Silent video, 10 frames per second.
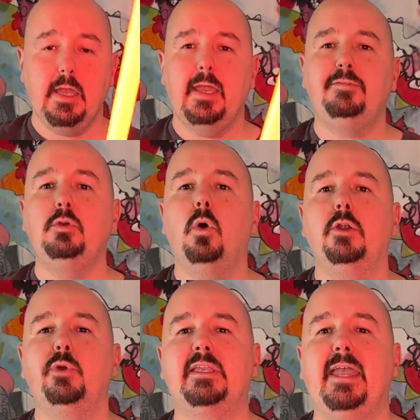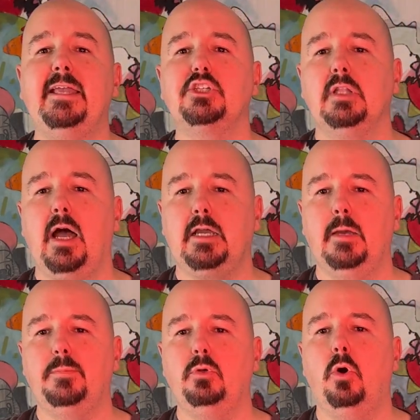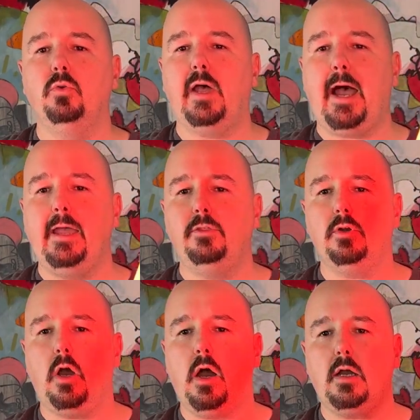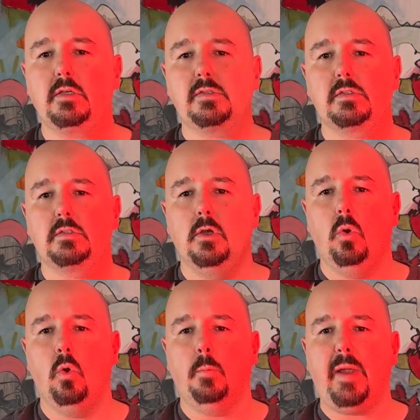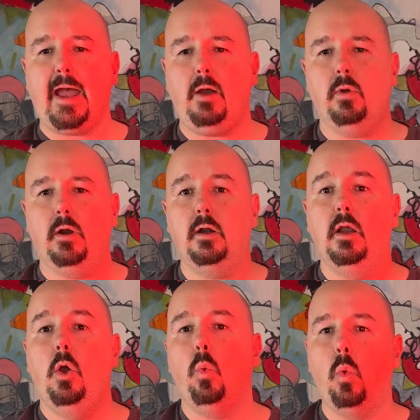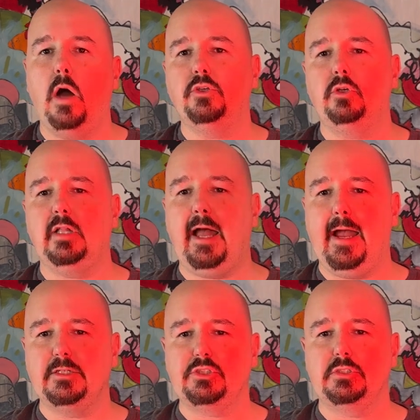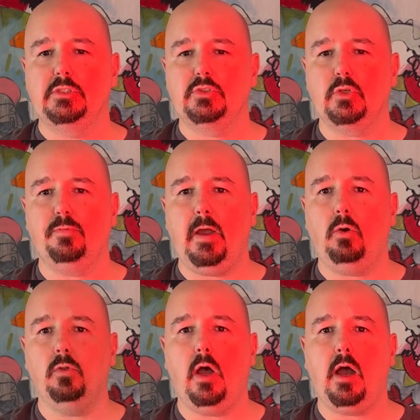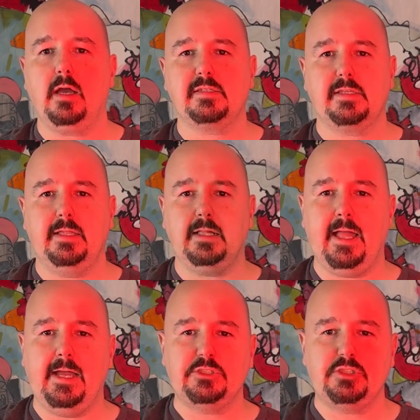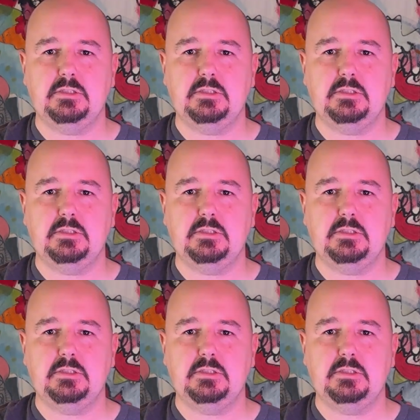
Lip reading: If you want to engage a lockup, you hold either aux or power while you clash. So if I hold aux and clash,